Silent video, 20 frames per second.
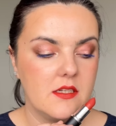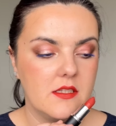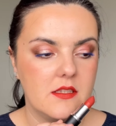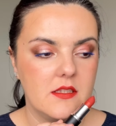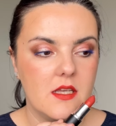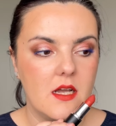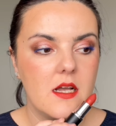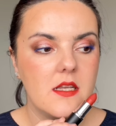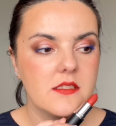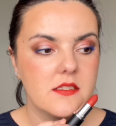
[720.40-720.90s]
It
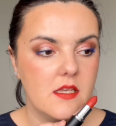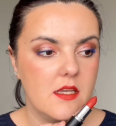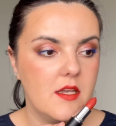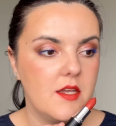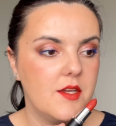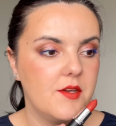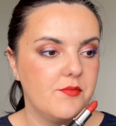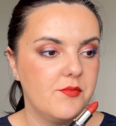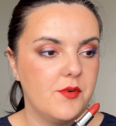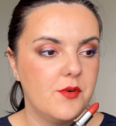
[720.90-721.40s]
does
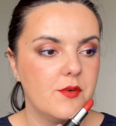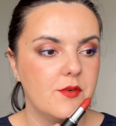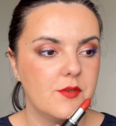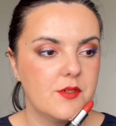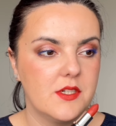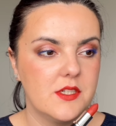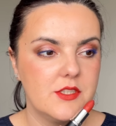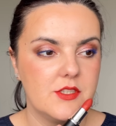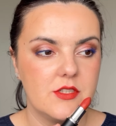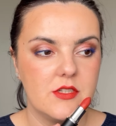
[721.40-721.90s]
have
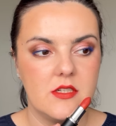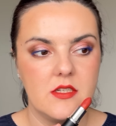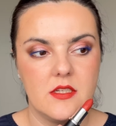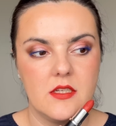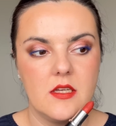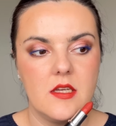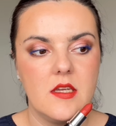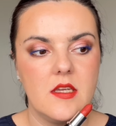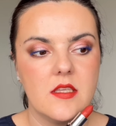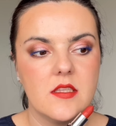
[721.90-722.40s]
orange
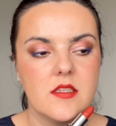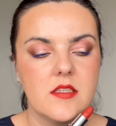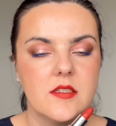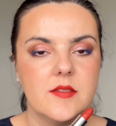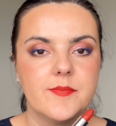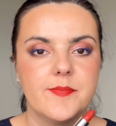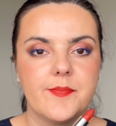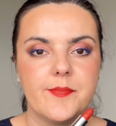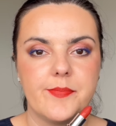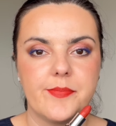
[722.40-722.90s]
in it.
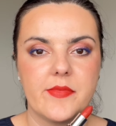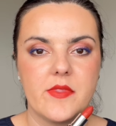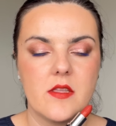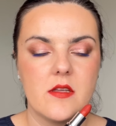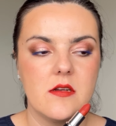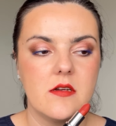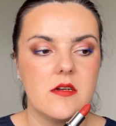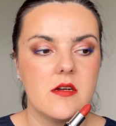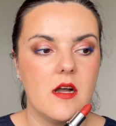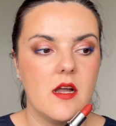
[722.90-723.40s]

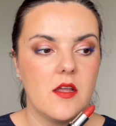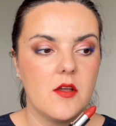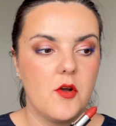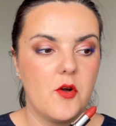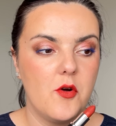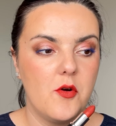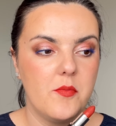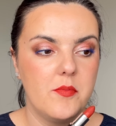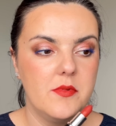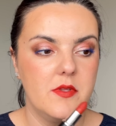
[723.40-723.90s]
I
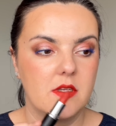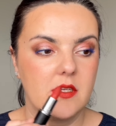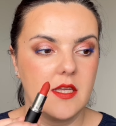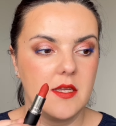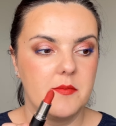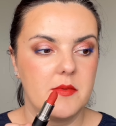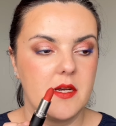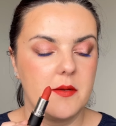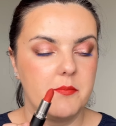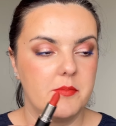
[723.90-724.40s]
hope the
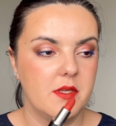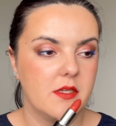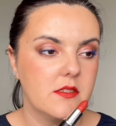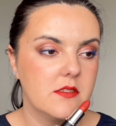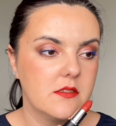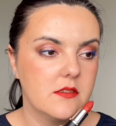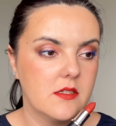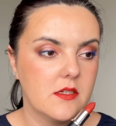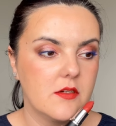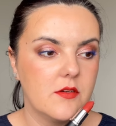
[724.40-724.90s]
camera
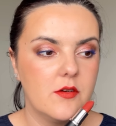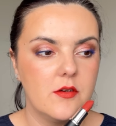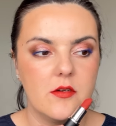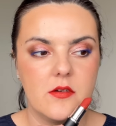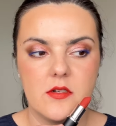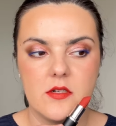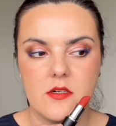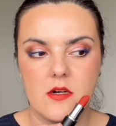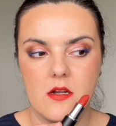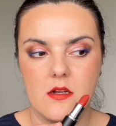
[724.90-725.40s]
picks the
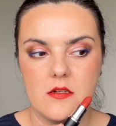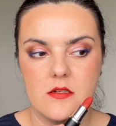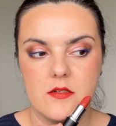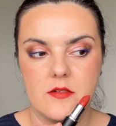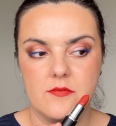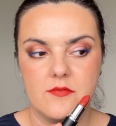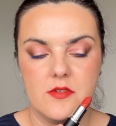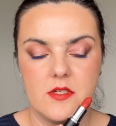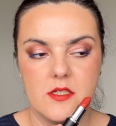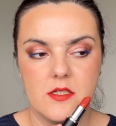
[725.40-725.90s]
color
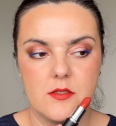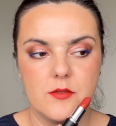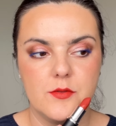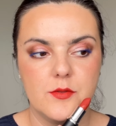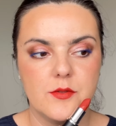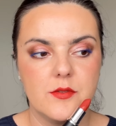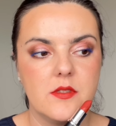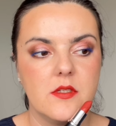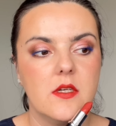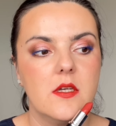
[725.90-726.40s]
very
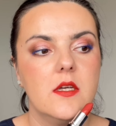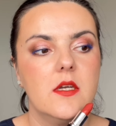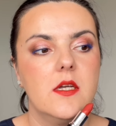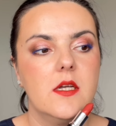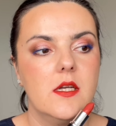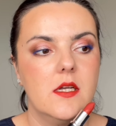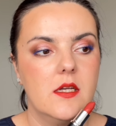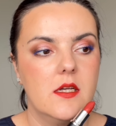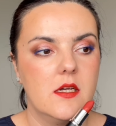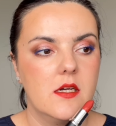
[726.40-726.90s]
good.
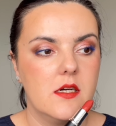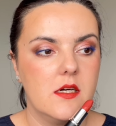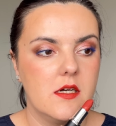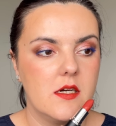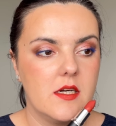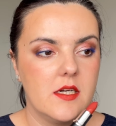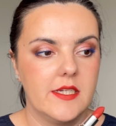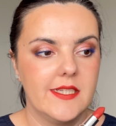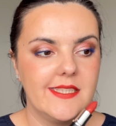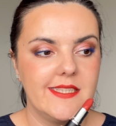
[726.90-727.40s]

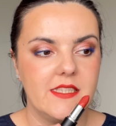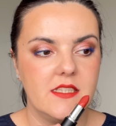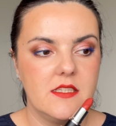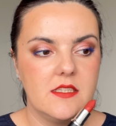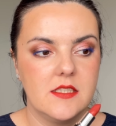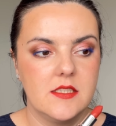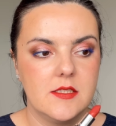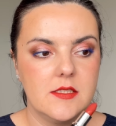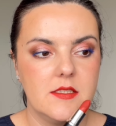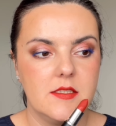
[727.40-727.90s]
It
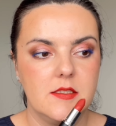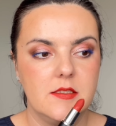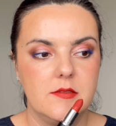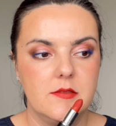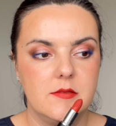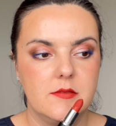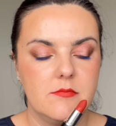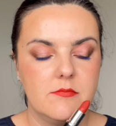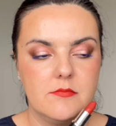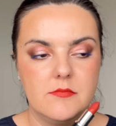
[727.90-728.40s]
is
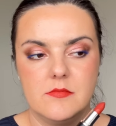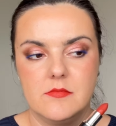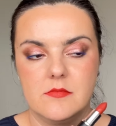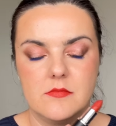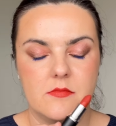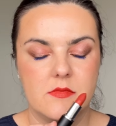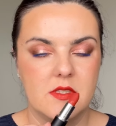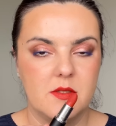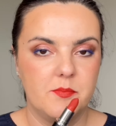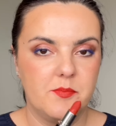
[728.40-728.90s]

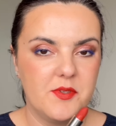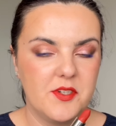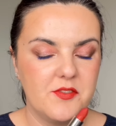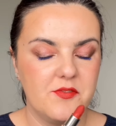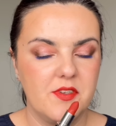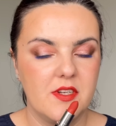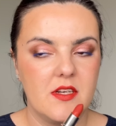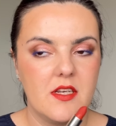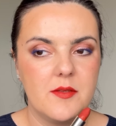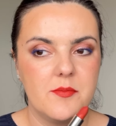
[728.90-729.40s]
the
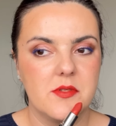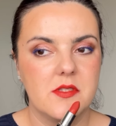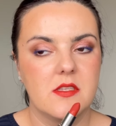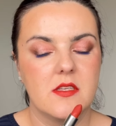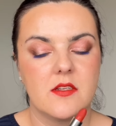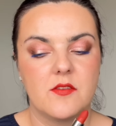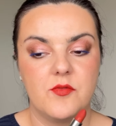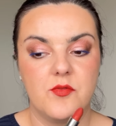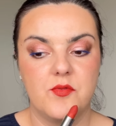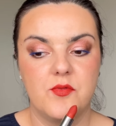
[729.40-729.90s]
perfect
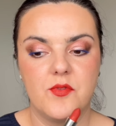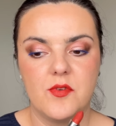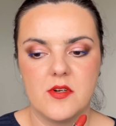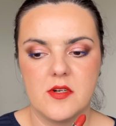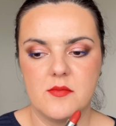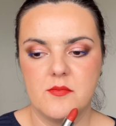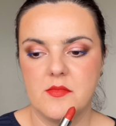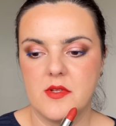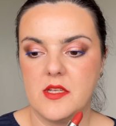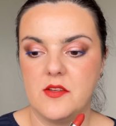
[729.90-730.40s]
lipstick
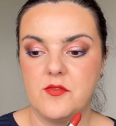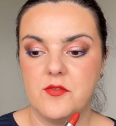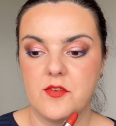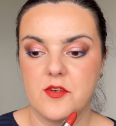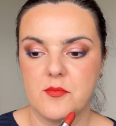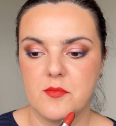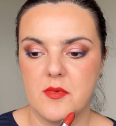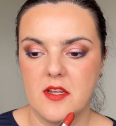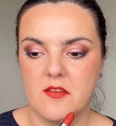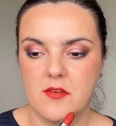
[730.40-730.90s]
for me,
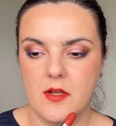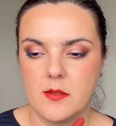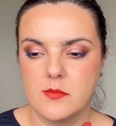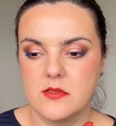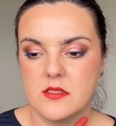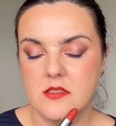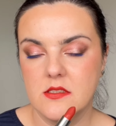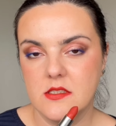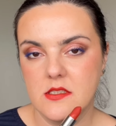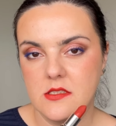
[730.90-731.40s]
for my vibes.
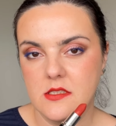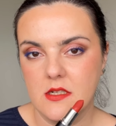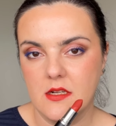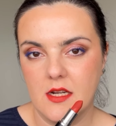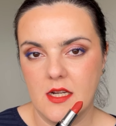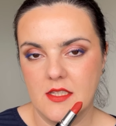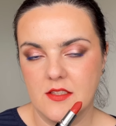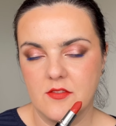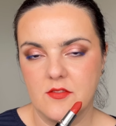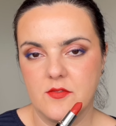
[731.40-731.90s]
This is the
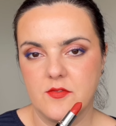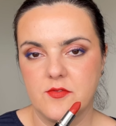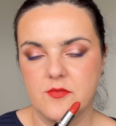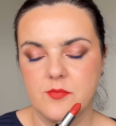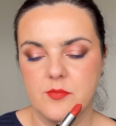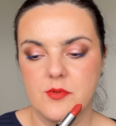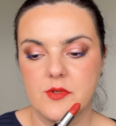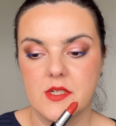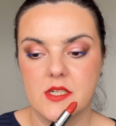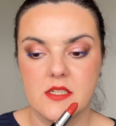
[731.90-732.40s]
kind of
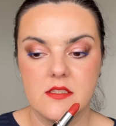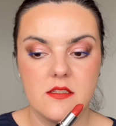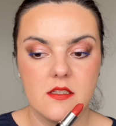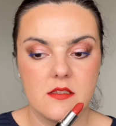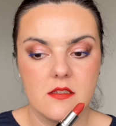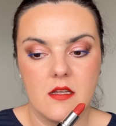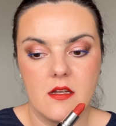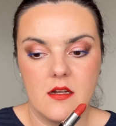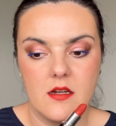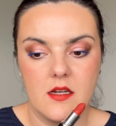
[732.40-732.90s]
red
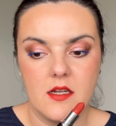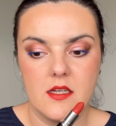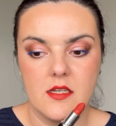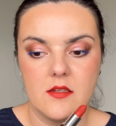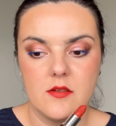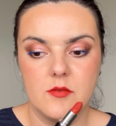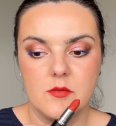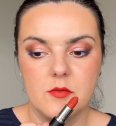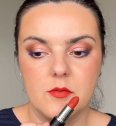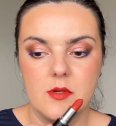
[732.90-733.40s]
that
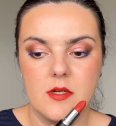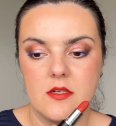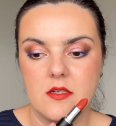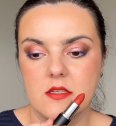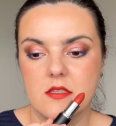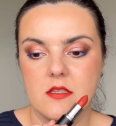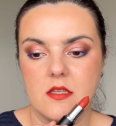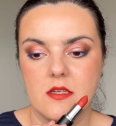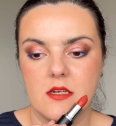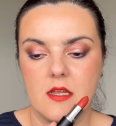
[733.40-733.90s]
I wear
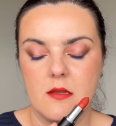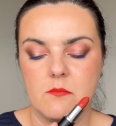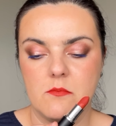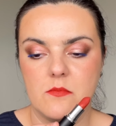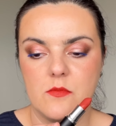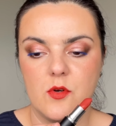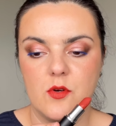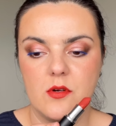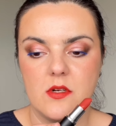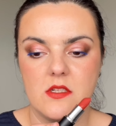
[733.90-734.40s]
it and
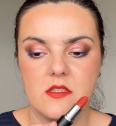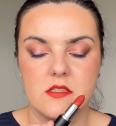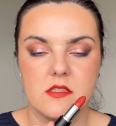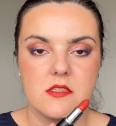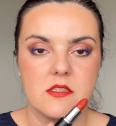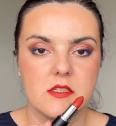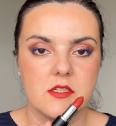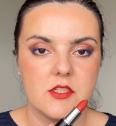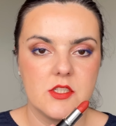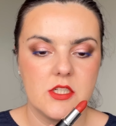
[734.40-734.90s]
I'm always
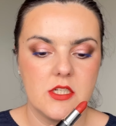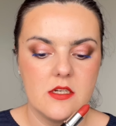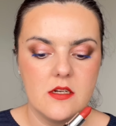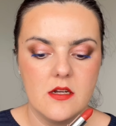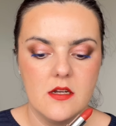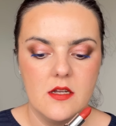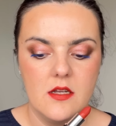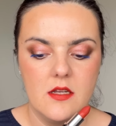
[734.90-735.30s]
searching.